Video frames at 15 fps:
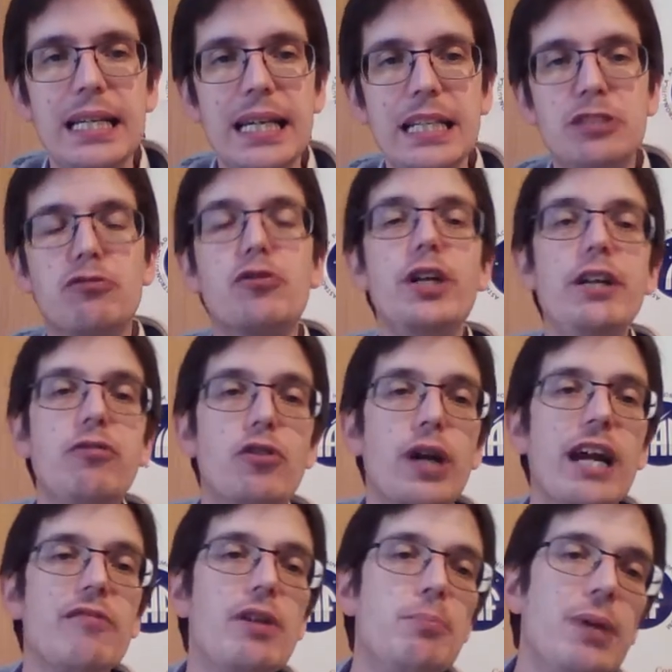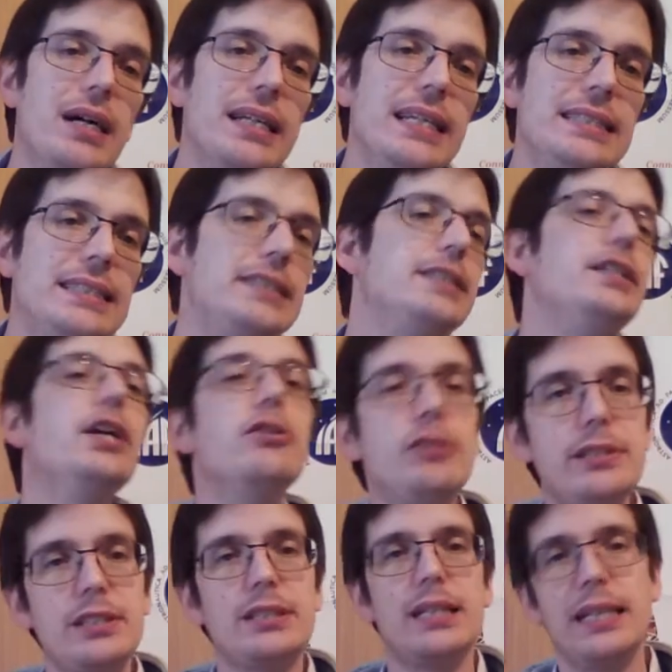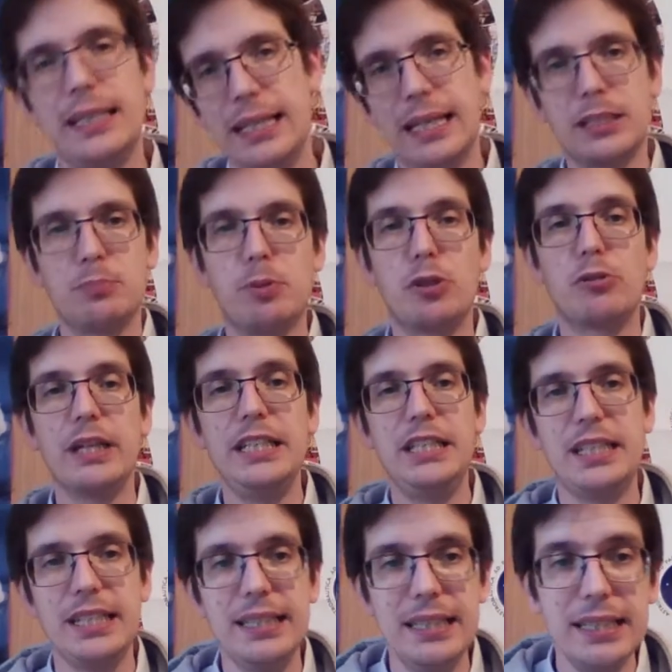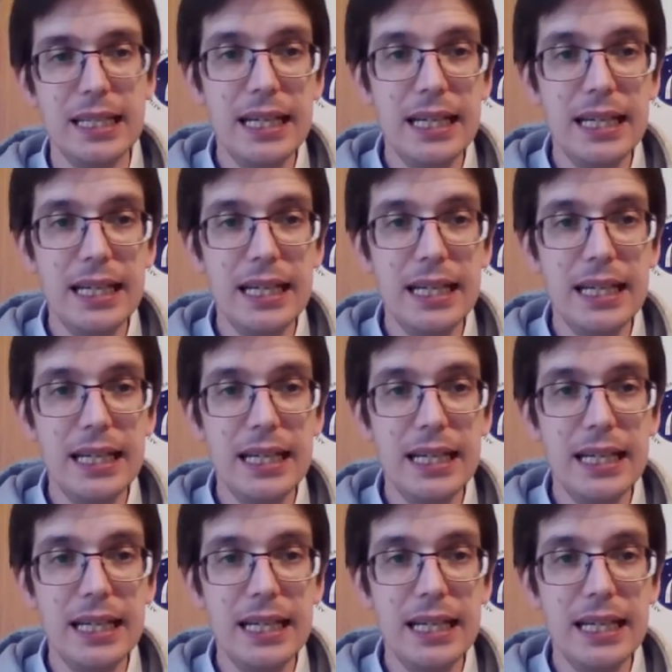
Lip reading: is free for everybody's use and exploration.